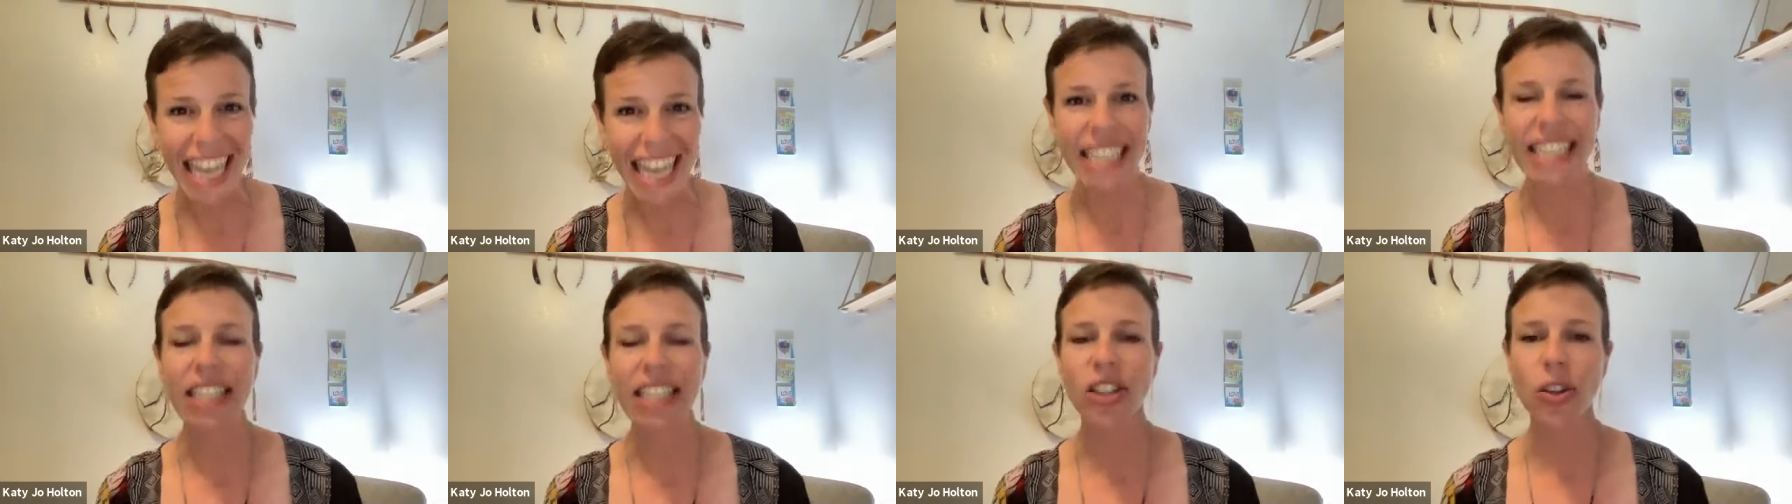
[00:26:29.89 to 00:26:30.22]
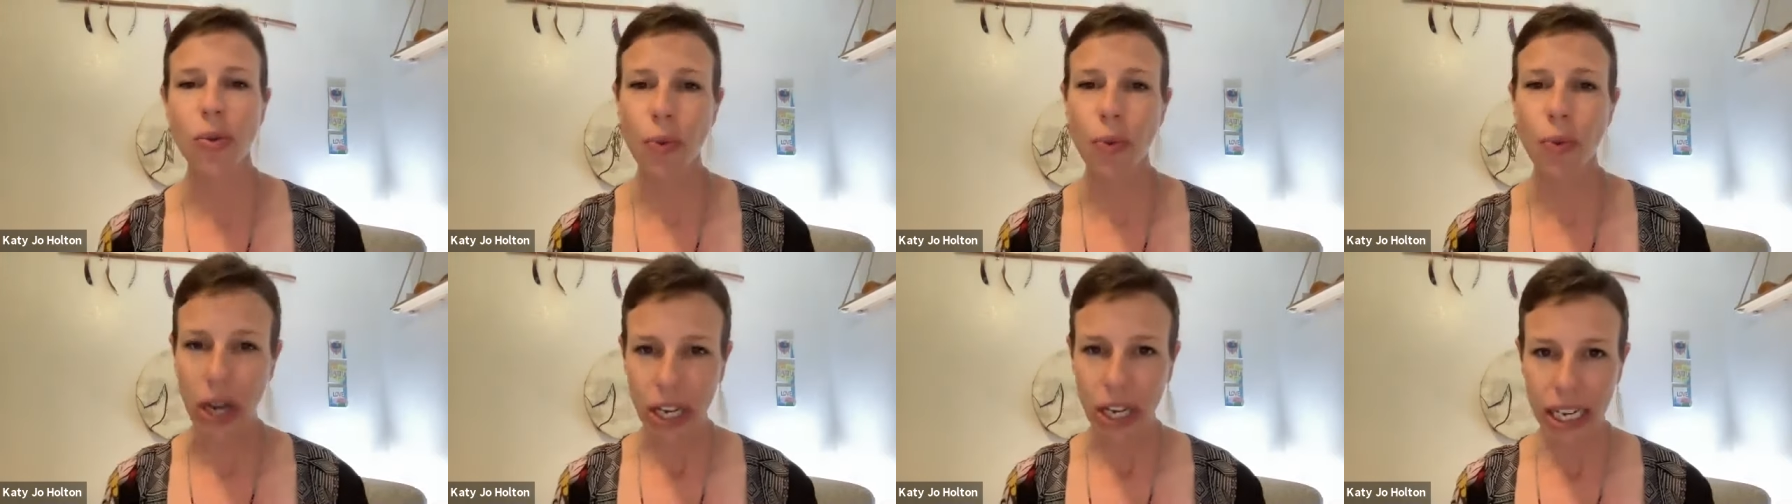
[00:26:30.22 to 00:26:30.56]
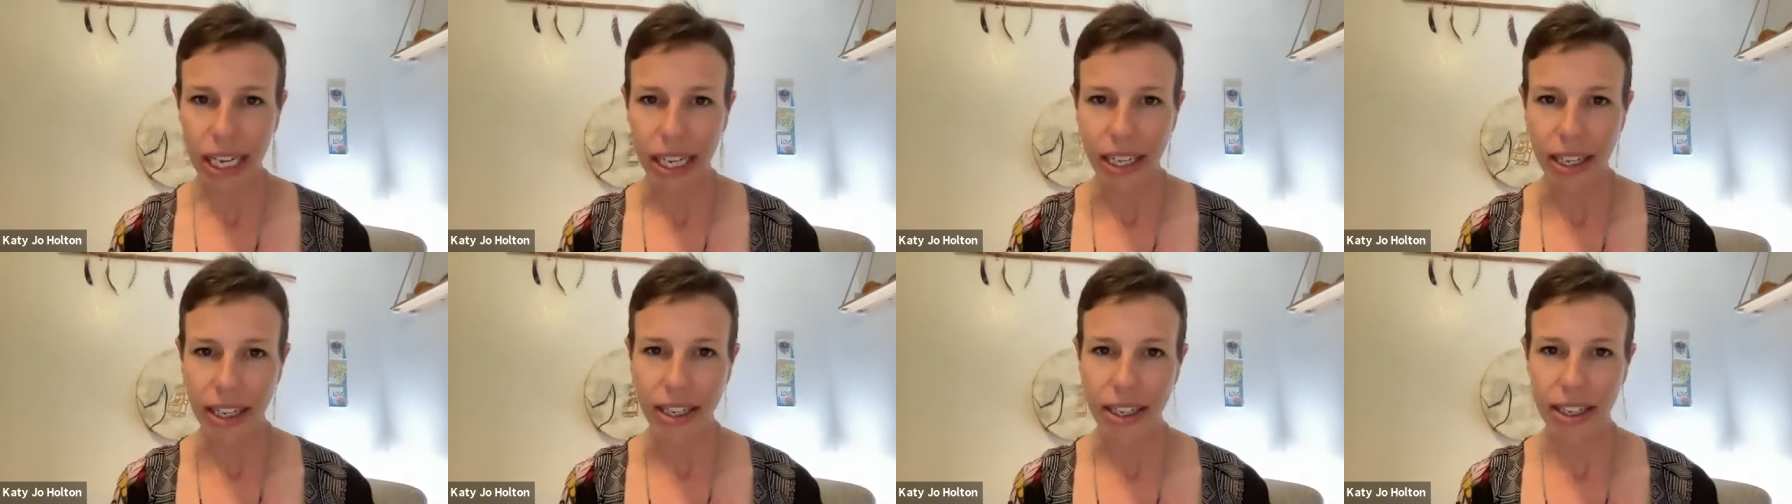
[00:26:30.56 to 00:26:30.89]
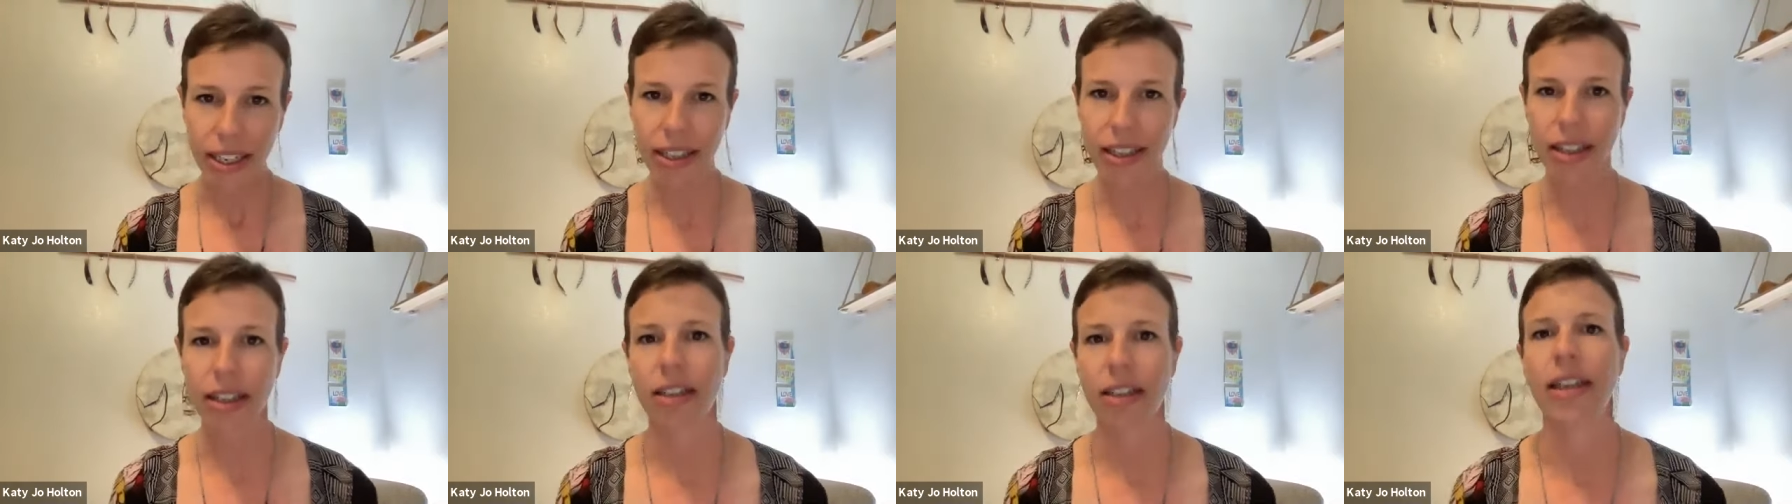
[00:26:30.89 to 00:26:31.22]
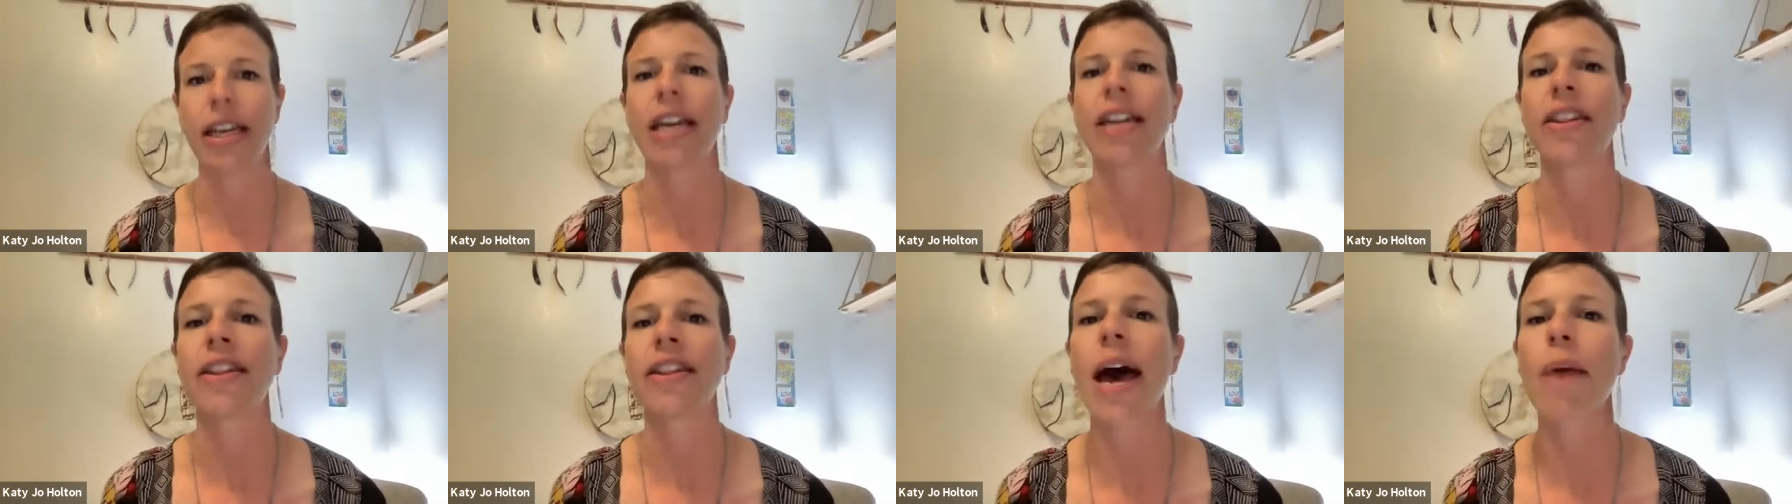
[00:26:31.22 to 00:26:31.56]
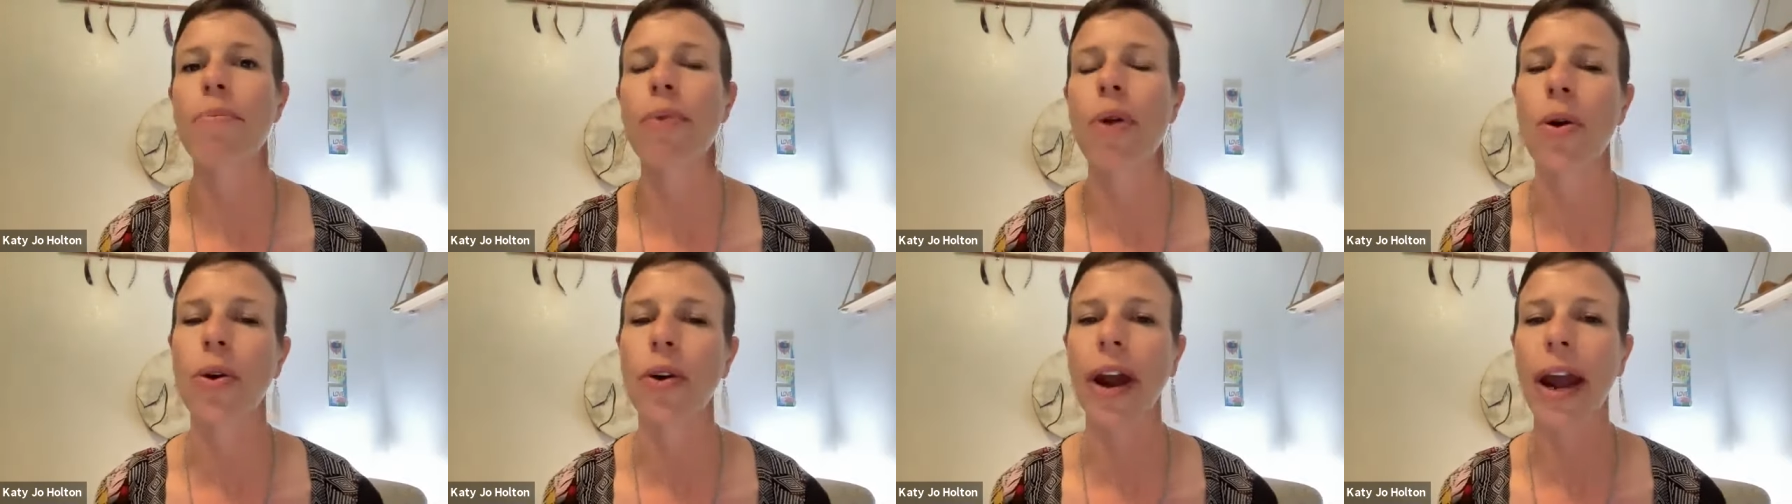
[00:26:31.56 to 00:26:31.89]
I did the work in
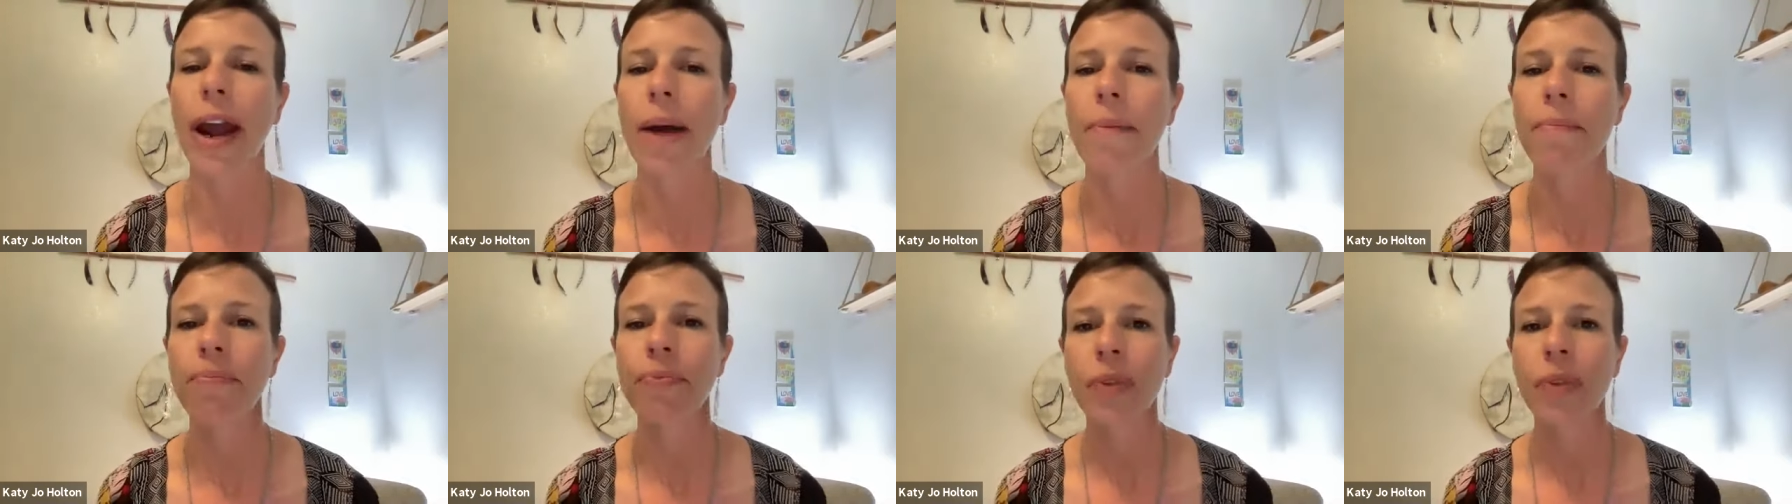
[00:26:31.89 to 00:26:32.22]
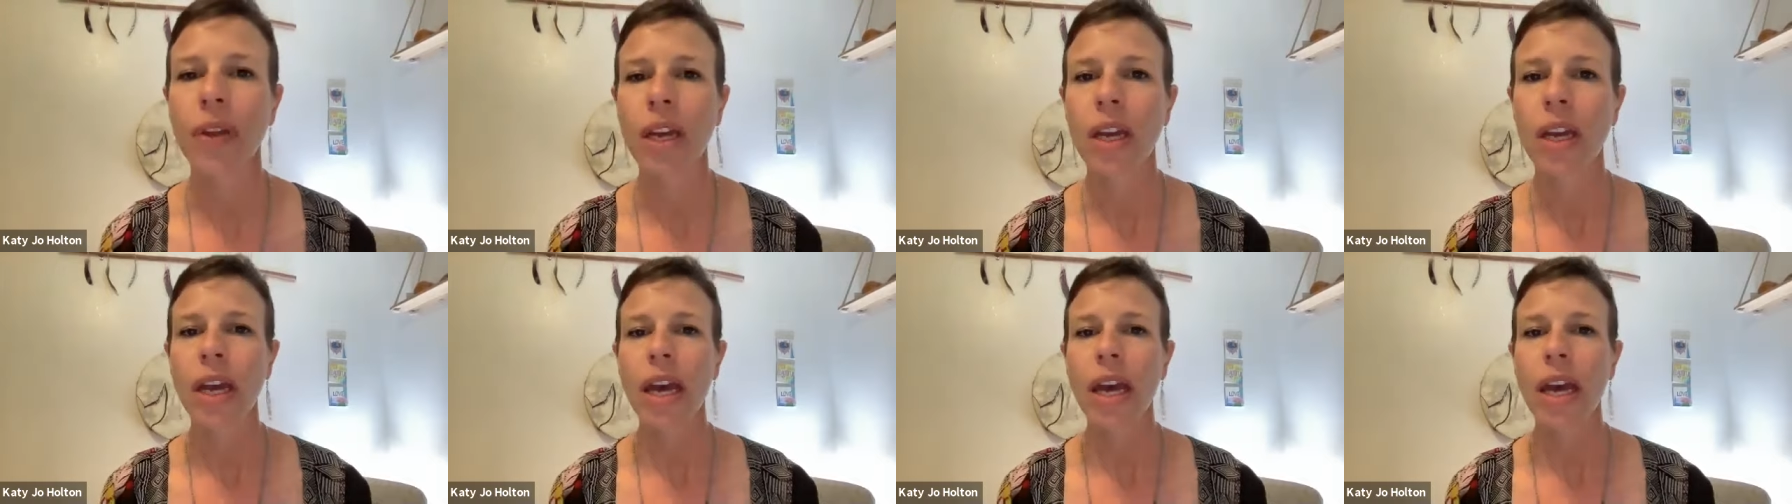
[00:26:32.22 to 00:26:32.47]
that program.